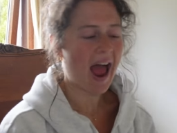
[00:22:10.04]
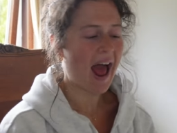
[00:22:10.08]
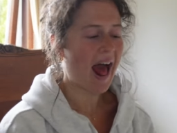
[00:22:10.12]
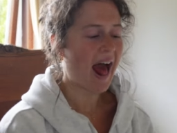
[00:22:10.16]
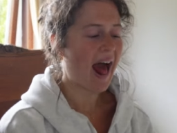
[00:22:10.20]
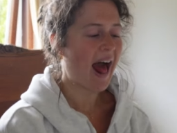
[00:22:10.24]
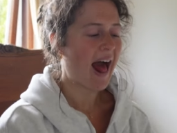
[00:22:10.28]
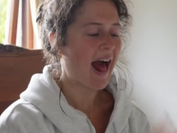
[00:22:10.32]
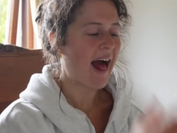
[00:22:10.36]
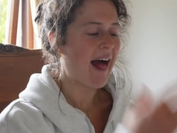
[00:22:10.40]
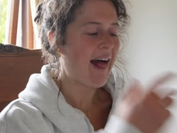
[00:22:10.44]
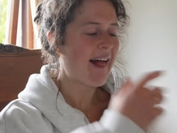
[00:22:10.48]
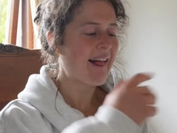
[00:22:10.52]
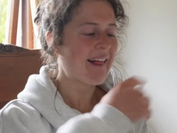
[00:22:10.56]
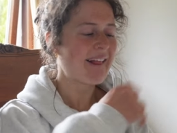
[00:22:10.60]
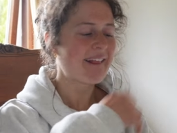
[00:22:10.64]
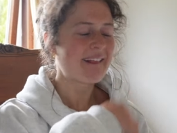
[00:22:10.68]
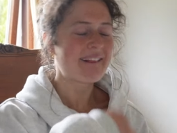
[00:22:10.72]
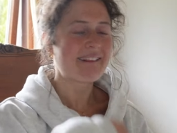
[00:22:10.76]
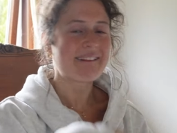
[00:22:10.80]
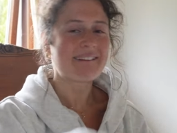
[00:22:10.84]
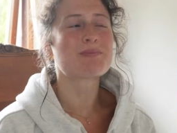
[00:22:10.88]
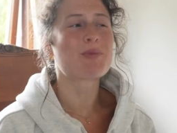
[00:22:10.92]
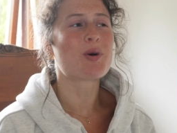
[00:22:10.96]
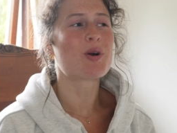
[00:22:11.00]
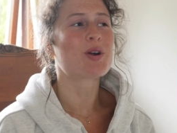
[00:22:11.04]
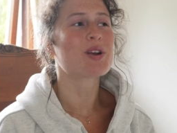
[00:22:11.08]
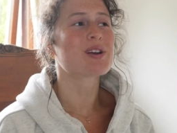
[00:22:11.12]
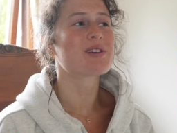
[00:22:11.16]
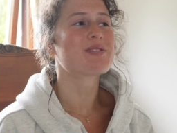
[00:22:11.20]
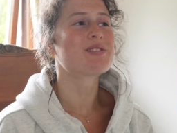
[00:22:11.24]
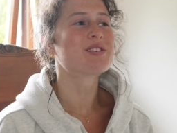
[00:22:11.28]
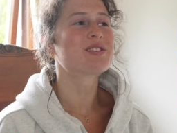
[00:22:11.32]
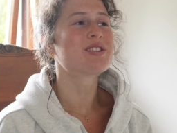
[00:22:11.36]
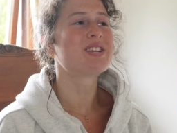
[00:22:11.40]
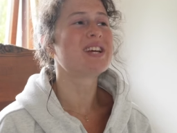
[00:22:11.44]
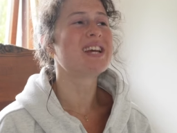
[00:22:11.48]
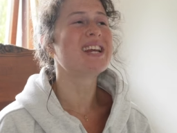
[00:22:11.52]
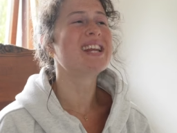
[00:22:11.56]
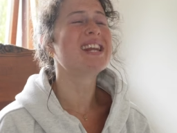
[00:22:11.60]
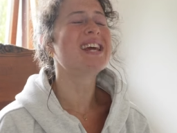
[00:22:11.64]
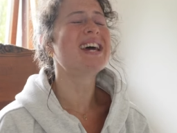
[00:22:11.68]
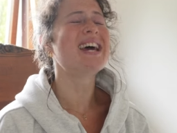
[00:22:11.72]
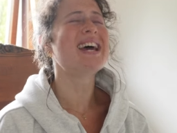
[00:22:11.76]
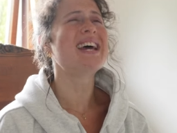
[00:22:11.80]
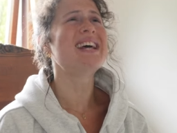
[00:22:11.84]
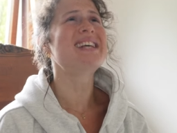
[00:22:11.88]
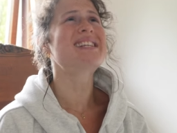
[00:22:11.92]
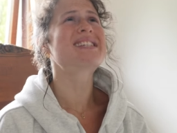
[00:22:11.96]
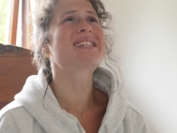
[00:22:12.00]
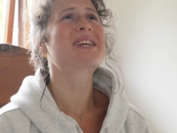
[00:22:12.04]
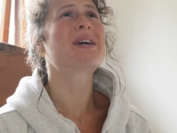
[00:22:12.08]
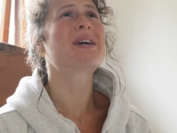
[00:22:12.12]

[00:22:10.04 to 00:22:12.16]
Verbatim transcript: and Huberman's morning routine is